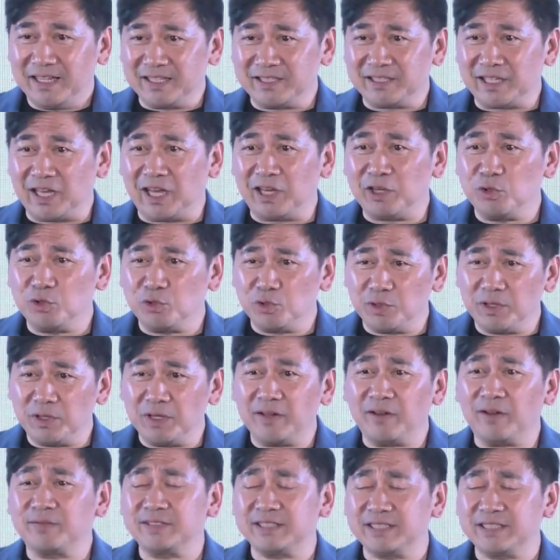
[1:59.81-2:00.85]
because I
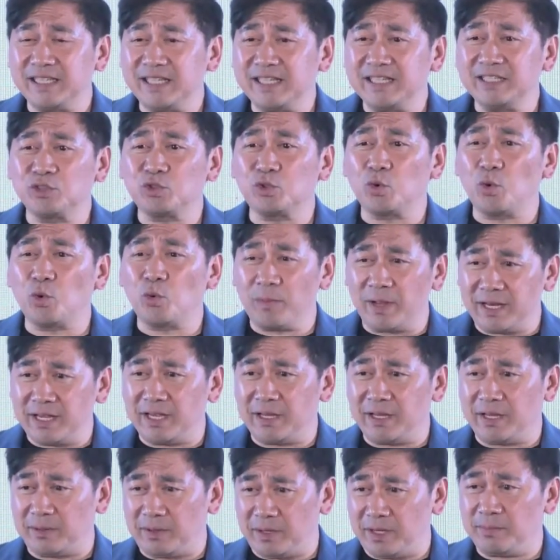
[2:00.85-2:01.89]
usually have seen so
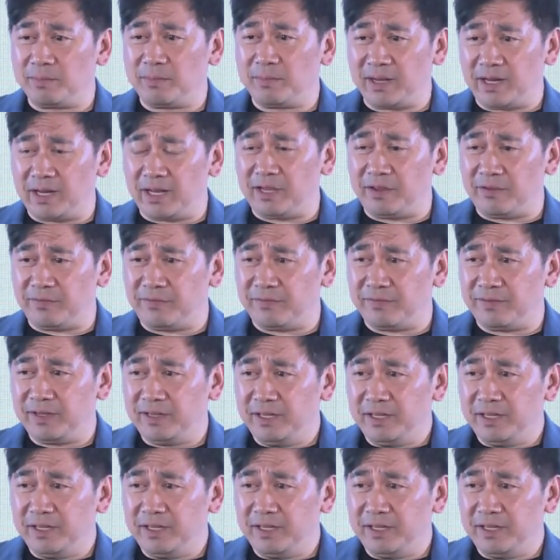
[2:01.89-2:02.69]
many in my life.